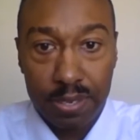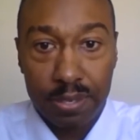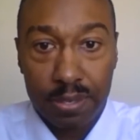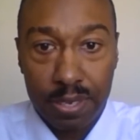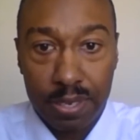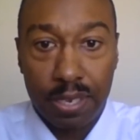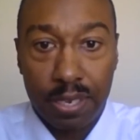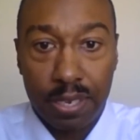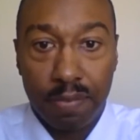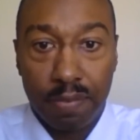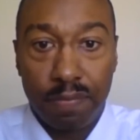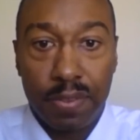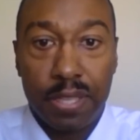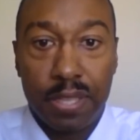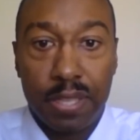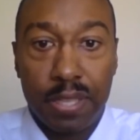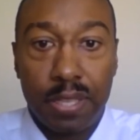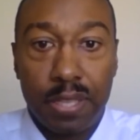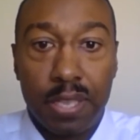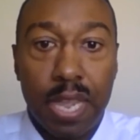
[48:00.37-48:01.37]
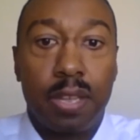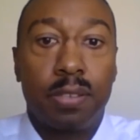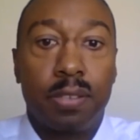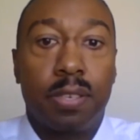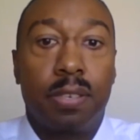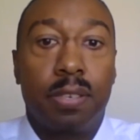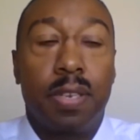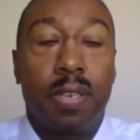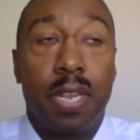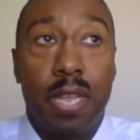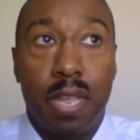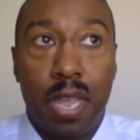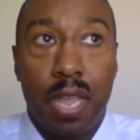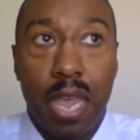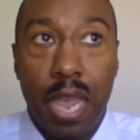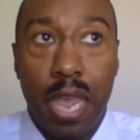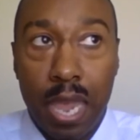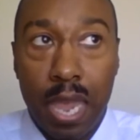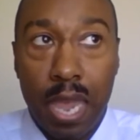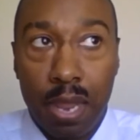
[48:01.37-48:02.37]
Take the 50,000
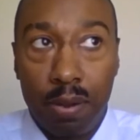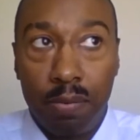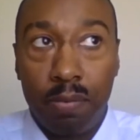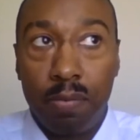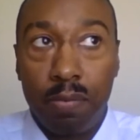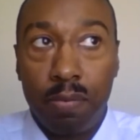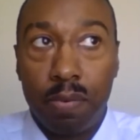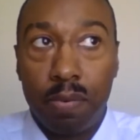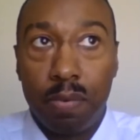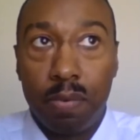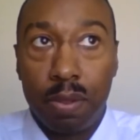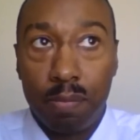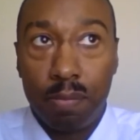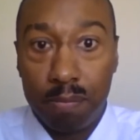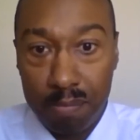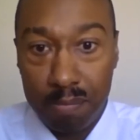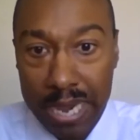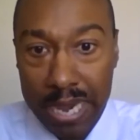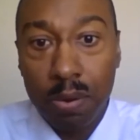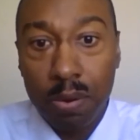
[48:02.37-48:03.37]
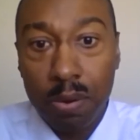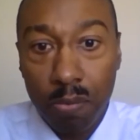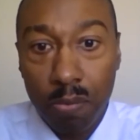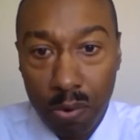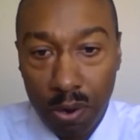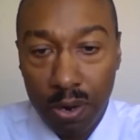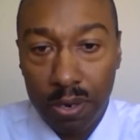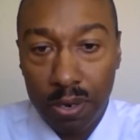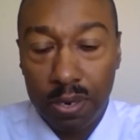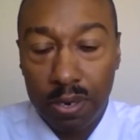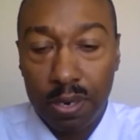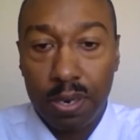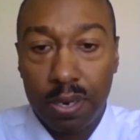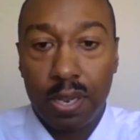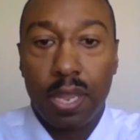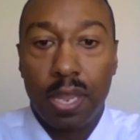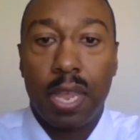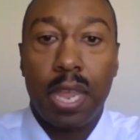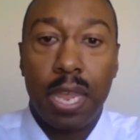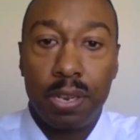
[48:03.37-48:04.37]
and make it work
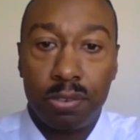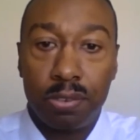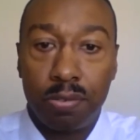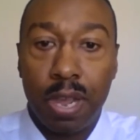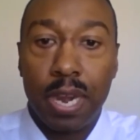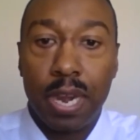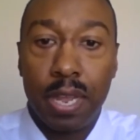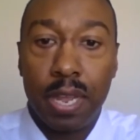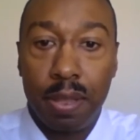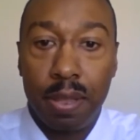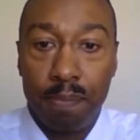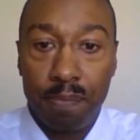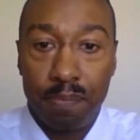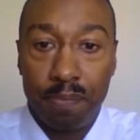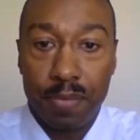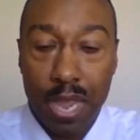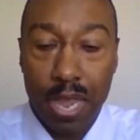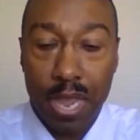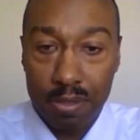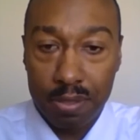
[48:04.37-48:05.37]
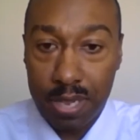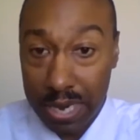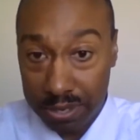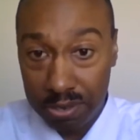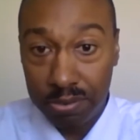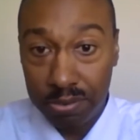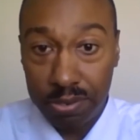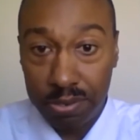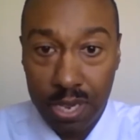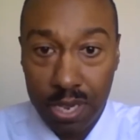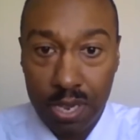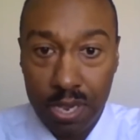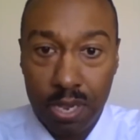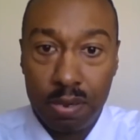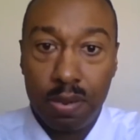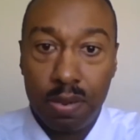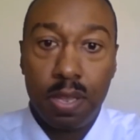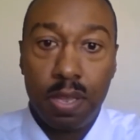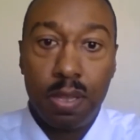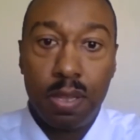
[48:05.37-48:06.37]
and try to, like you
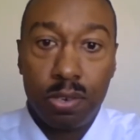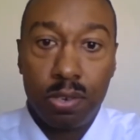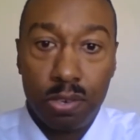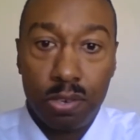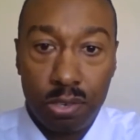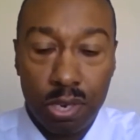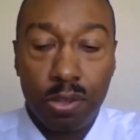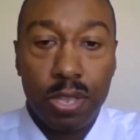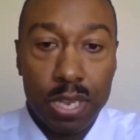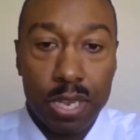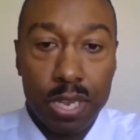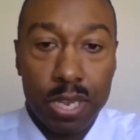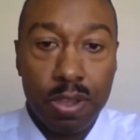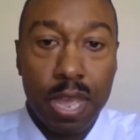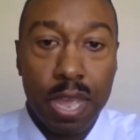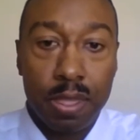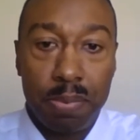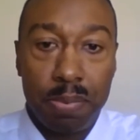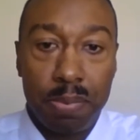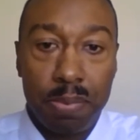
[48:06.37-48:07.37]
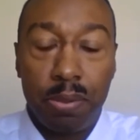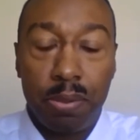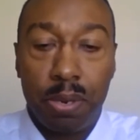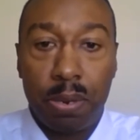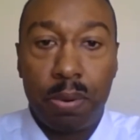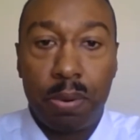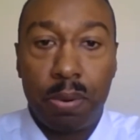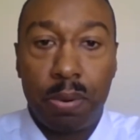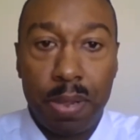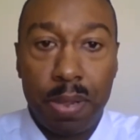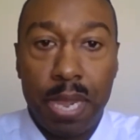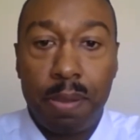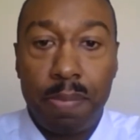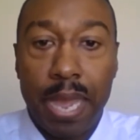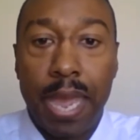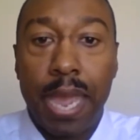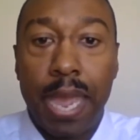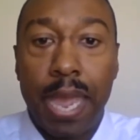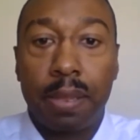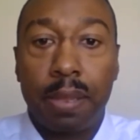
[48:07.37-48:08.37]
said, show that you have the ability to be able to pay
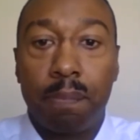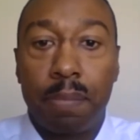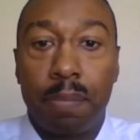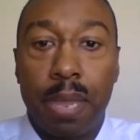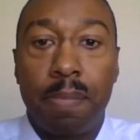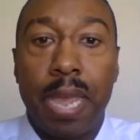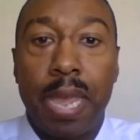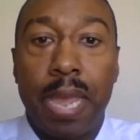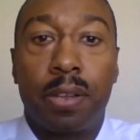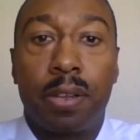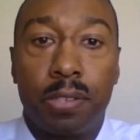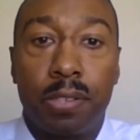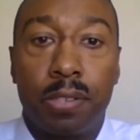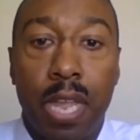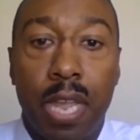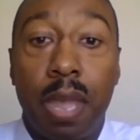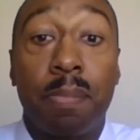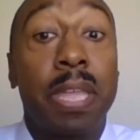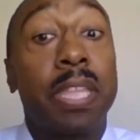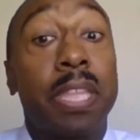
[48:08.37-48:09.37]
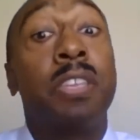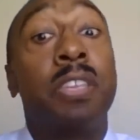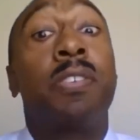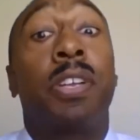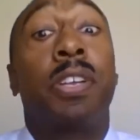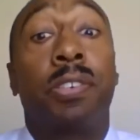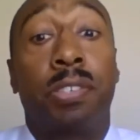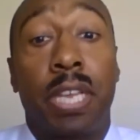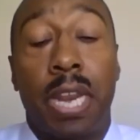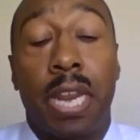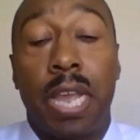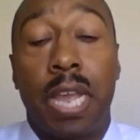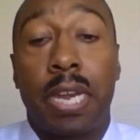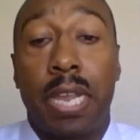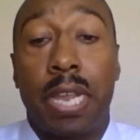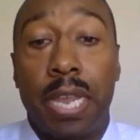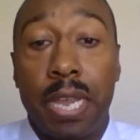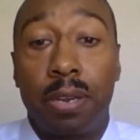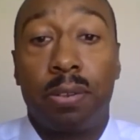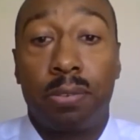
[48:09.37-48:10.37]
back and pay back on time and you understand how
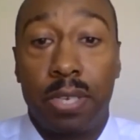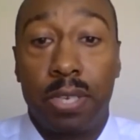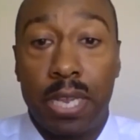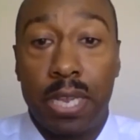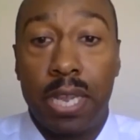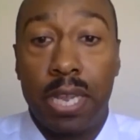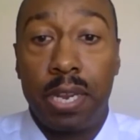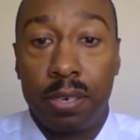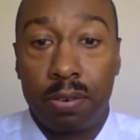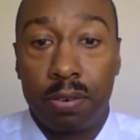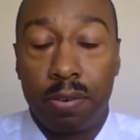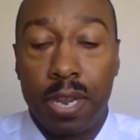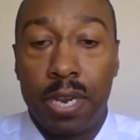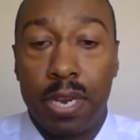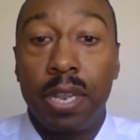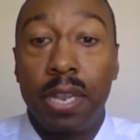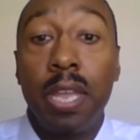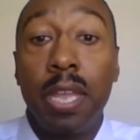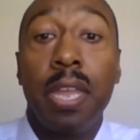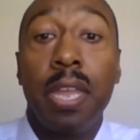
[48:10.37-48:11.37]
to handle that credit.